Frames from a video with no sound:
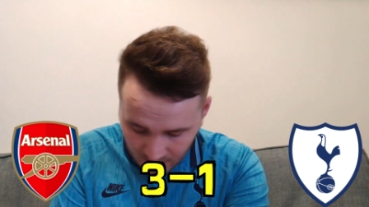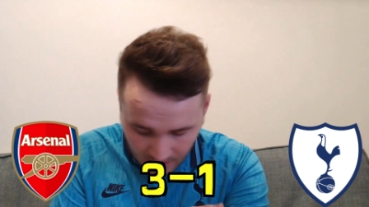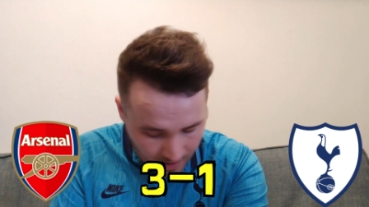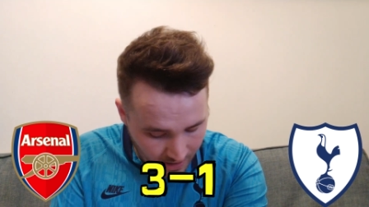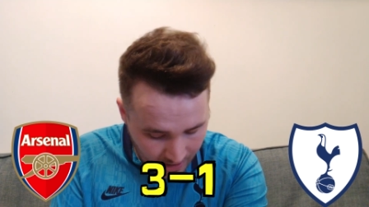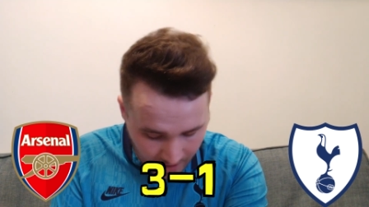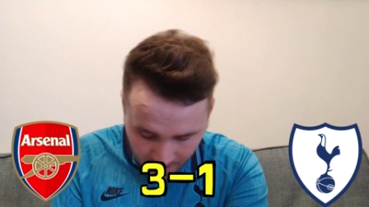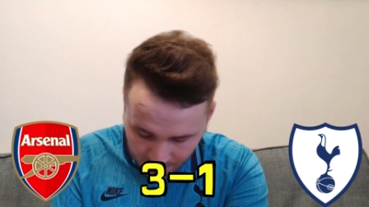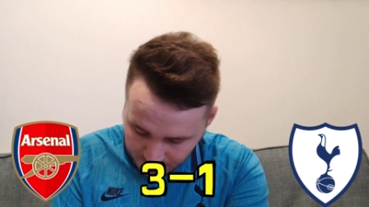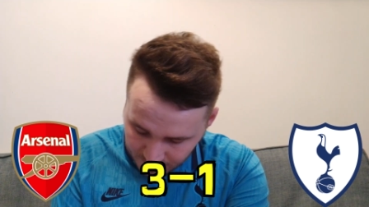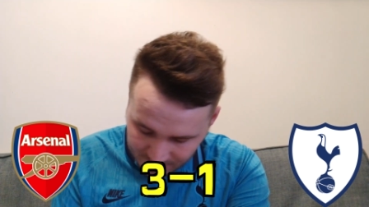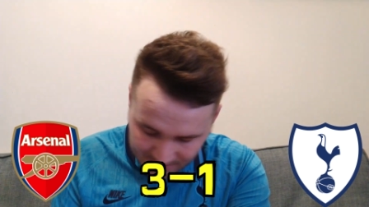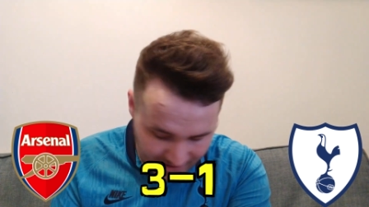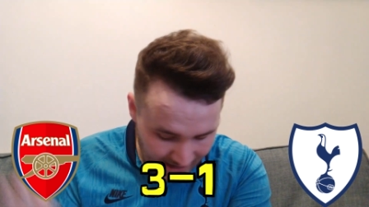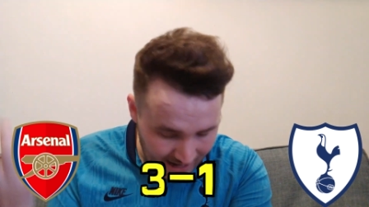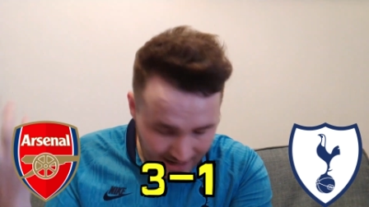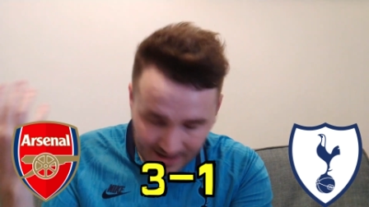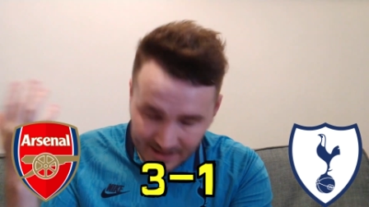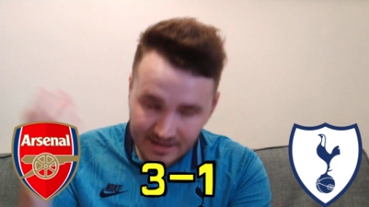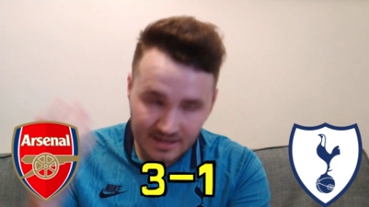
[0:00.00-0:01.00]
Um,
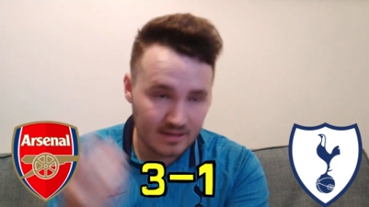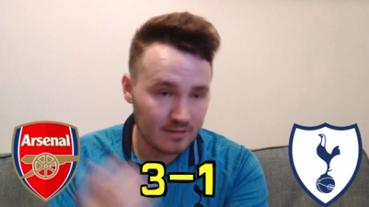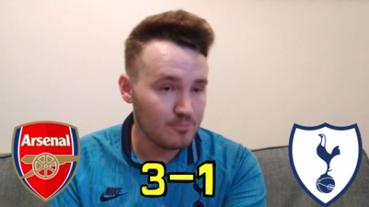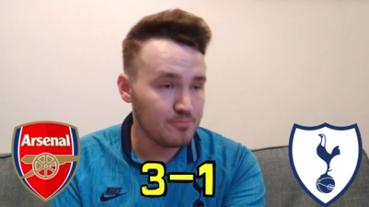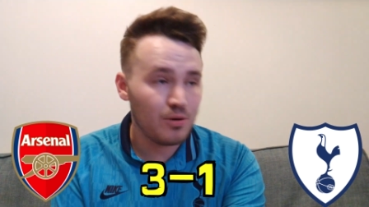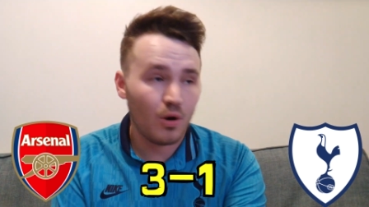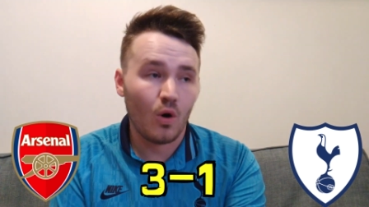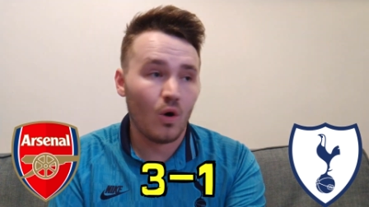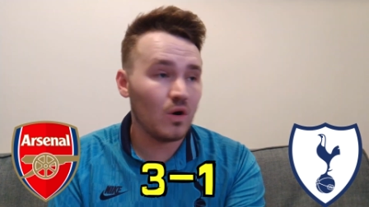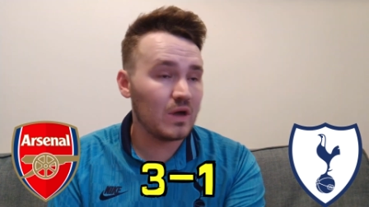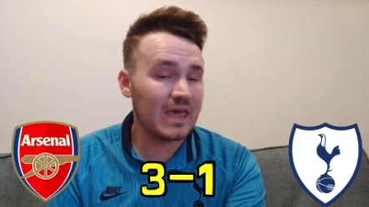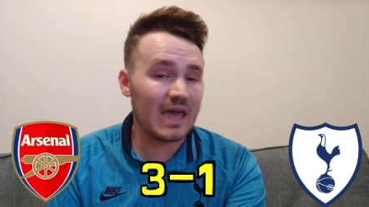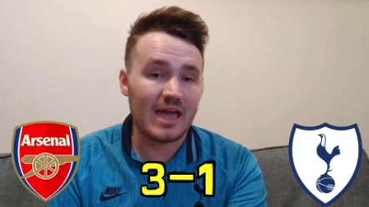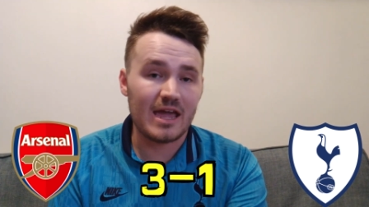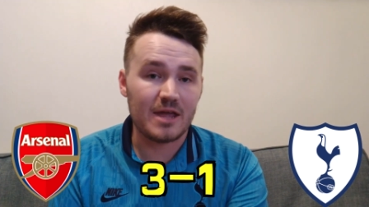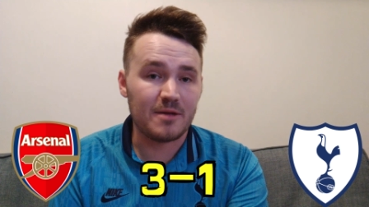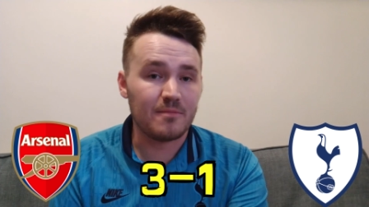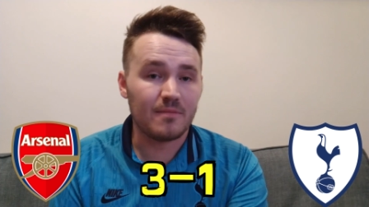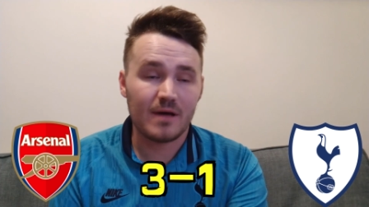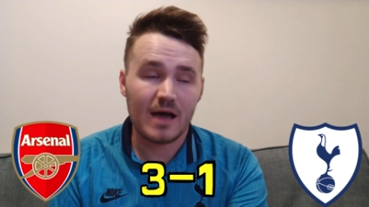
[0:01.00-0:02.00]
Dele, poor
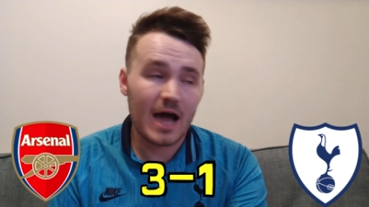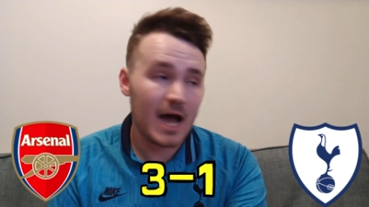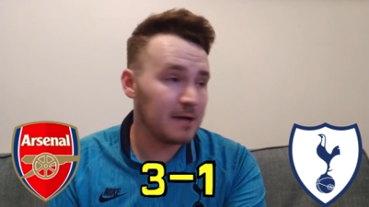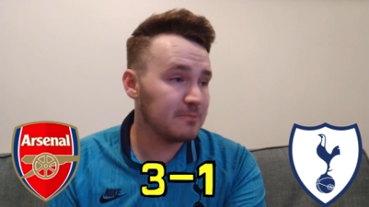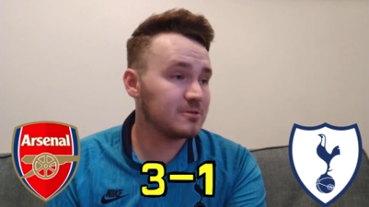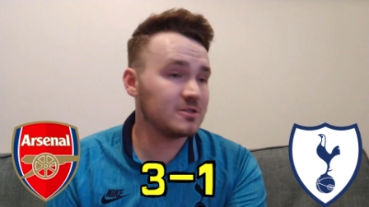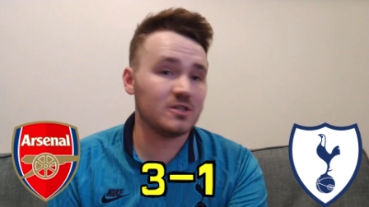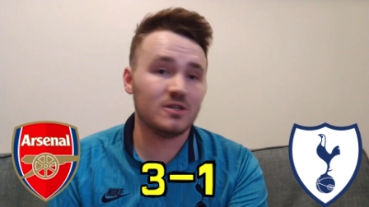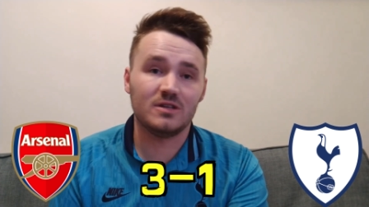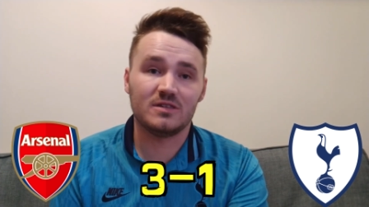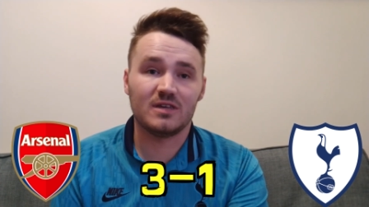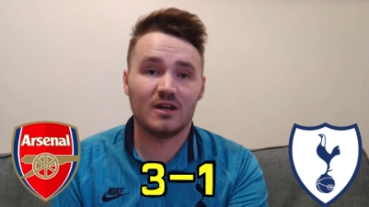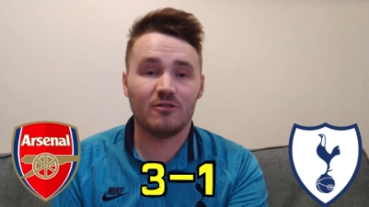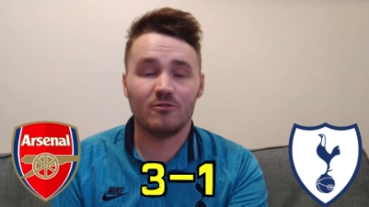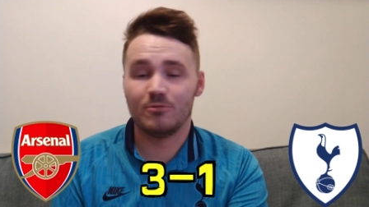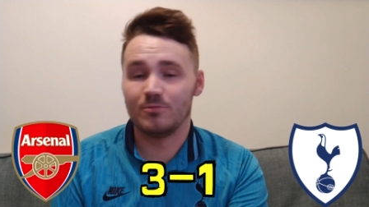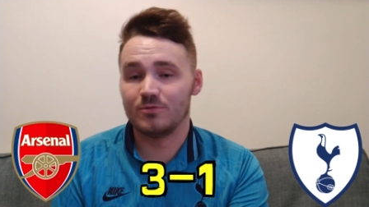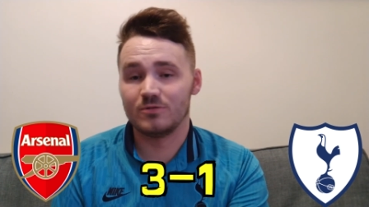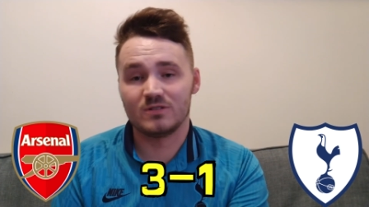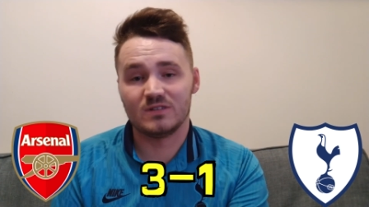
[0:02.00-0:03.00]
game, absolutely
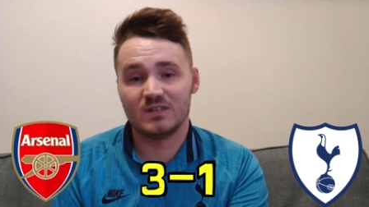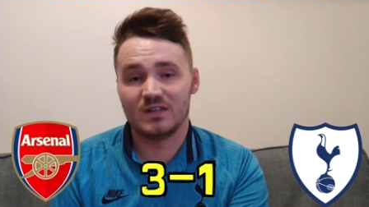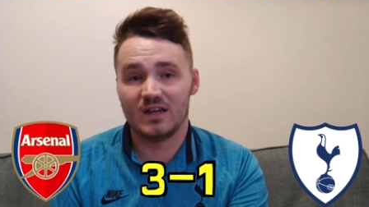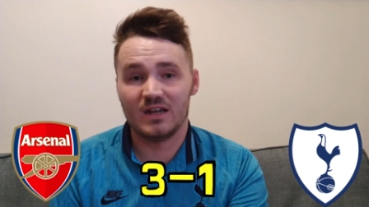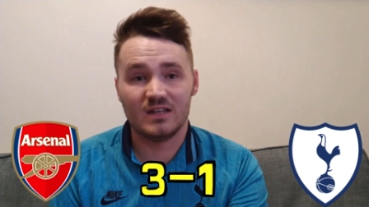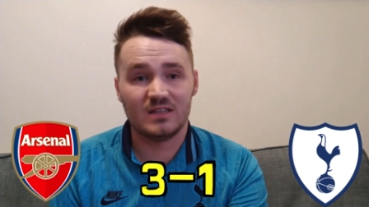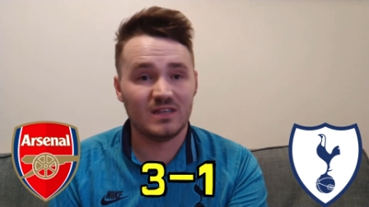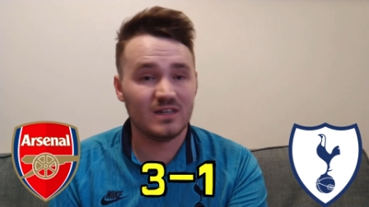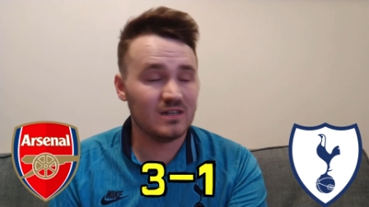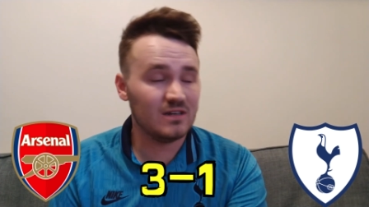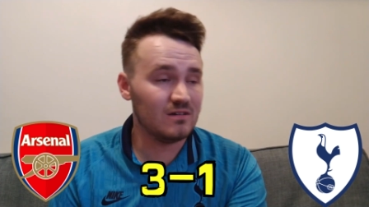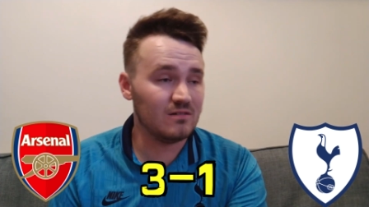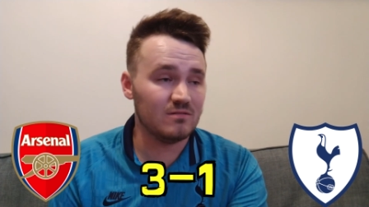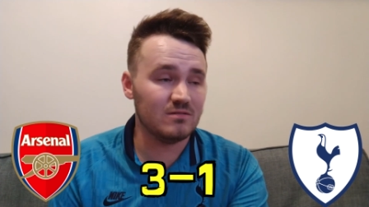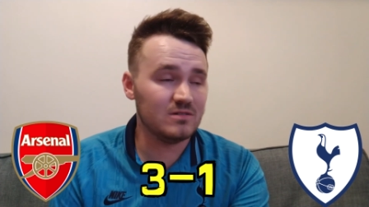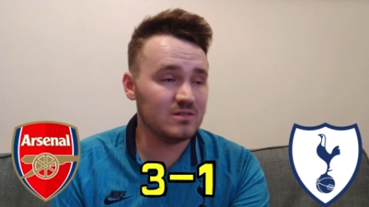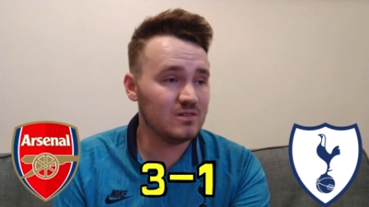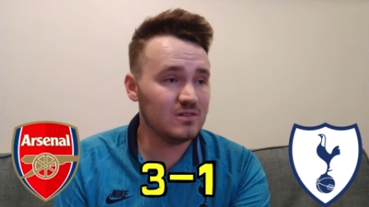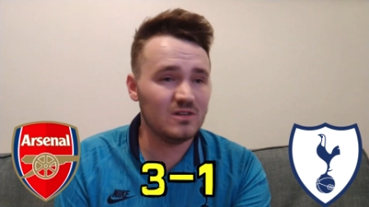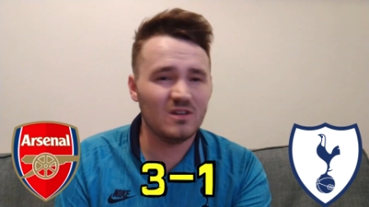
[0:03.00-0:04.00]
terrible today. Didn't
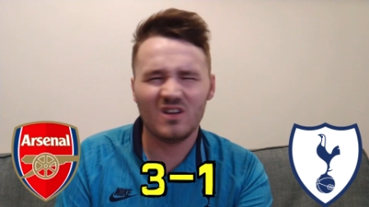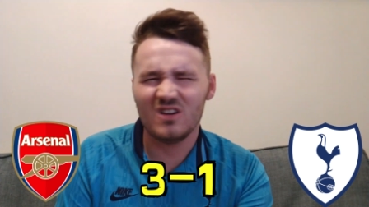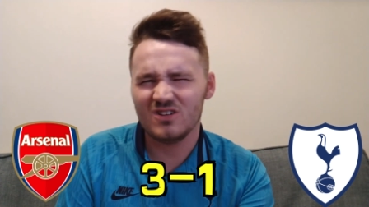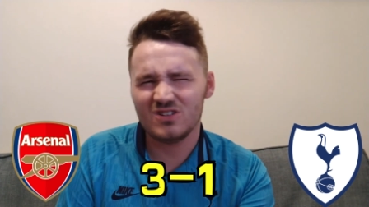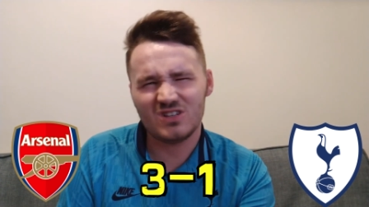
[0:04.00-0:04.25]
you know?